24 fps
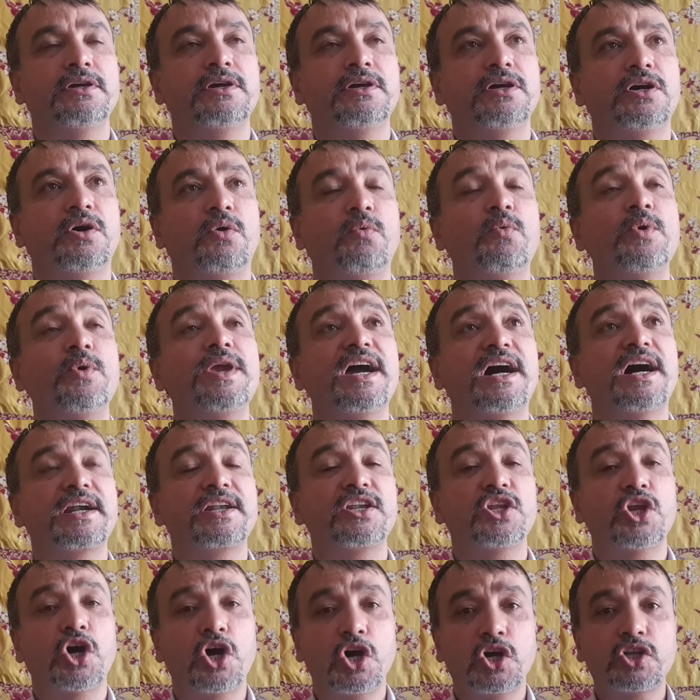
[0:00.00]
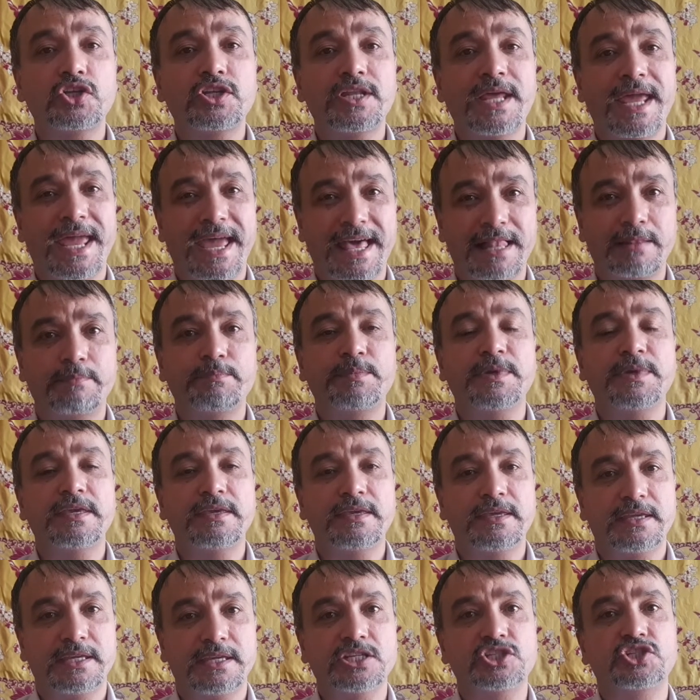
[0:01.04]
We are not helping
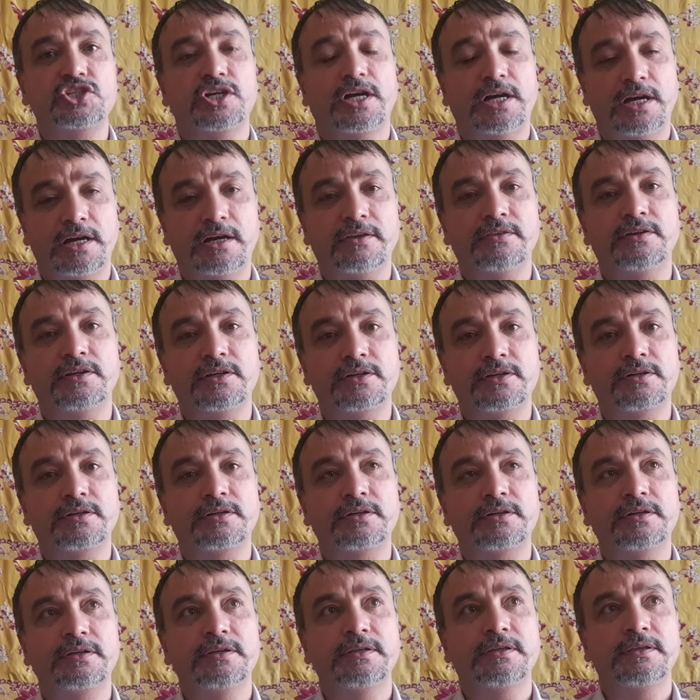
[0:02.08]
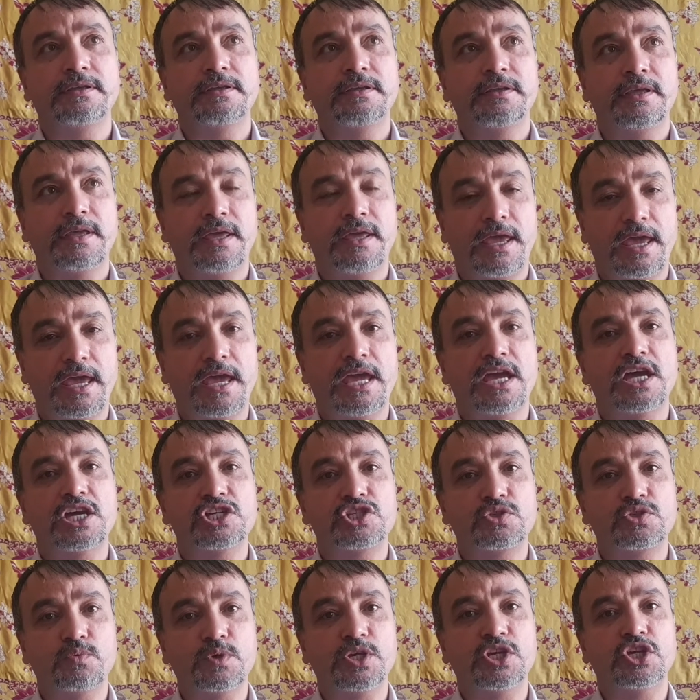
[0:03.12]
each other as
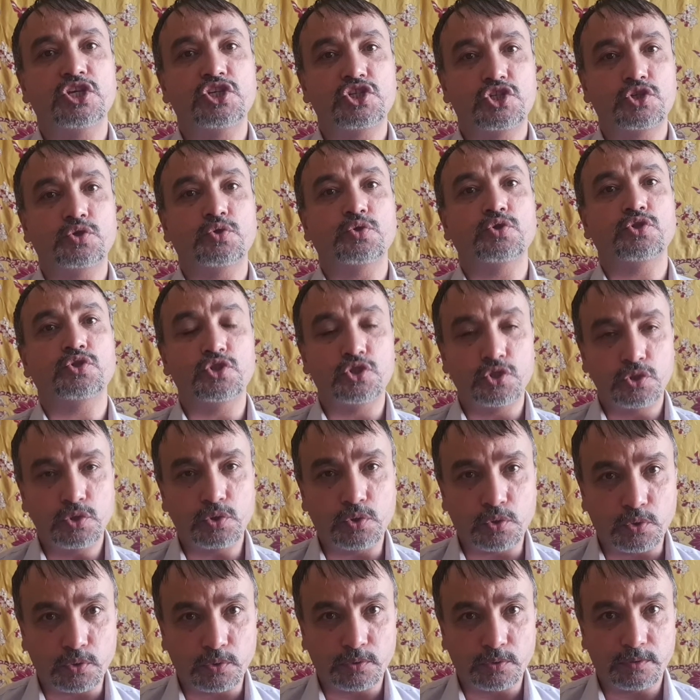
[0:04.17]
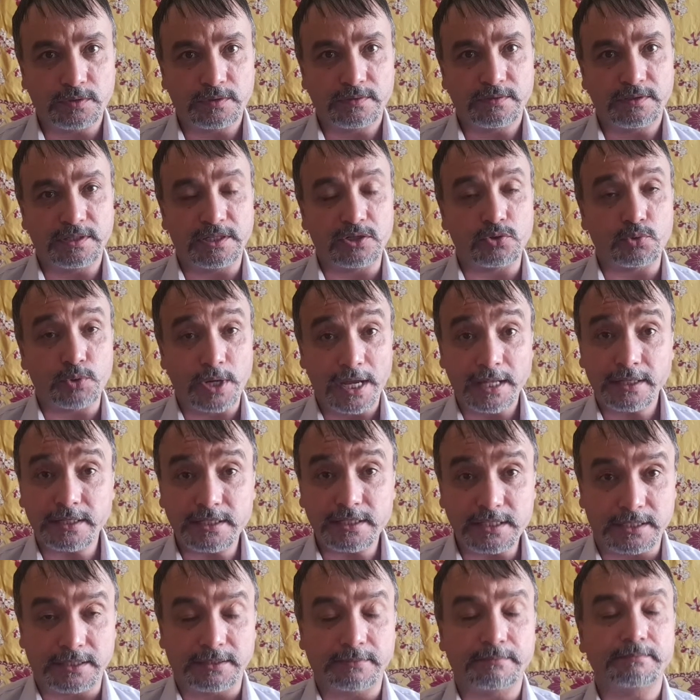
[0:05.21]
we should do in
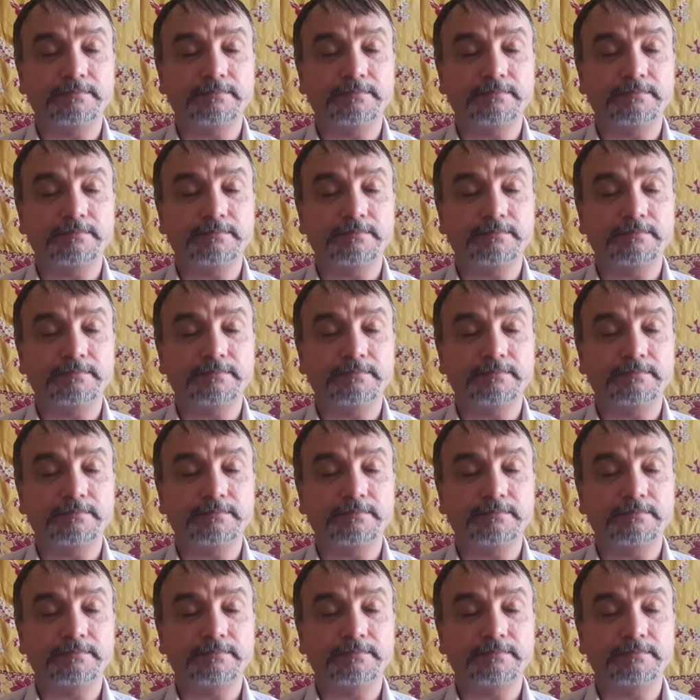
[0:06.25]
reality.